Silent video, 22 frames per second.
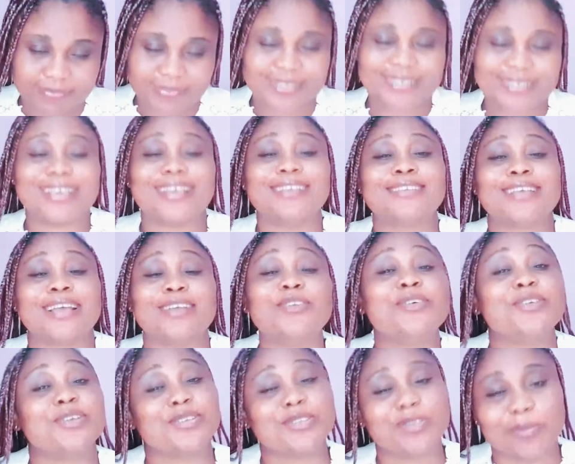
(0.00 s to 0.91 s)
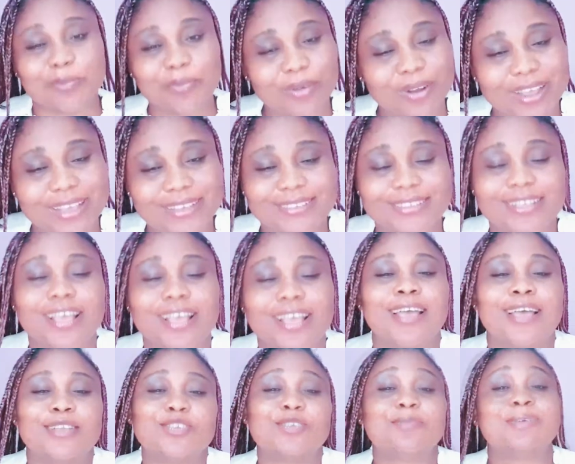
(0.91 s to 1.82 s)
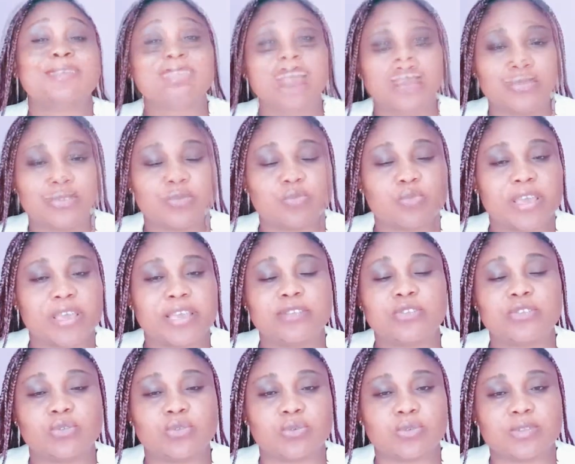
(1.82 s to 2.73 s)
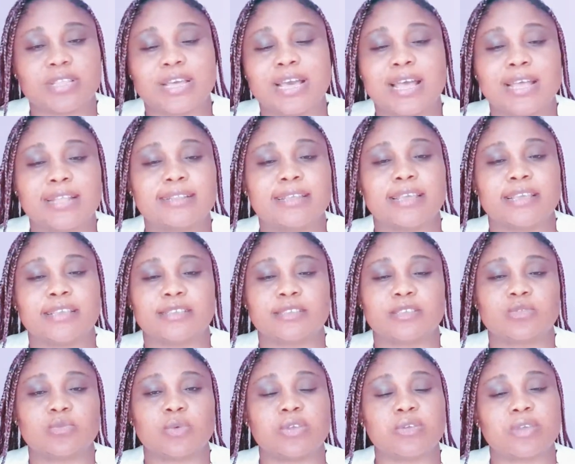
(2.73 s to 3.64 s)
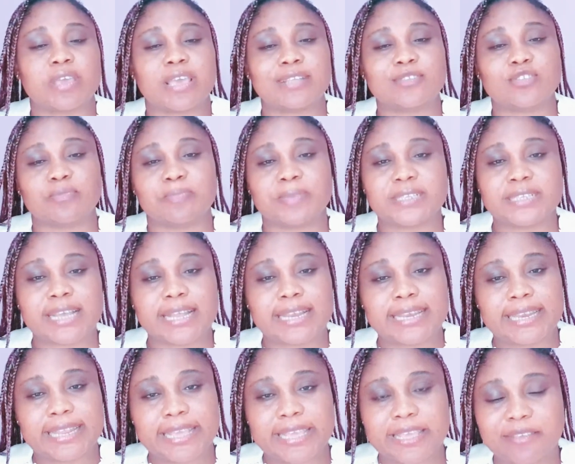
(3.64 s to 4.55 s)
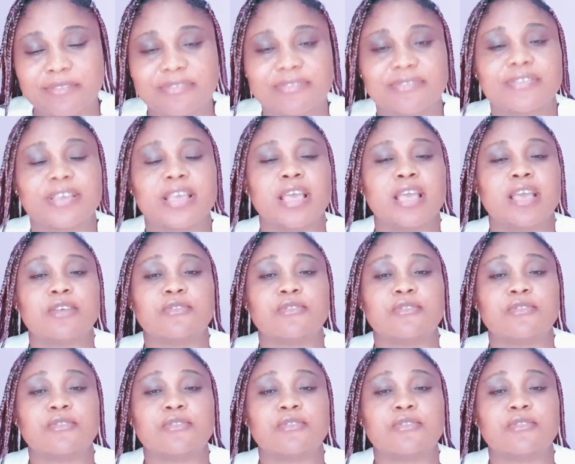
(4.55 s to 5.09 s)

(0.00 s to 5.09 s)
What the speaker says: Yes, I know you're surprised. So the way to do that is when you get your bitter leaf,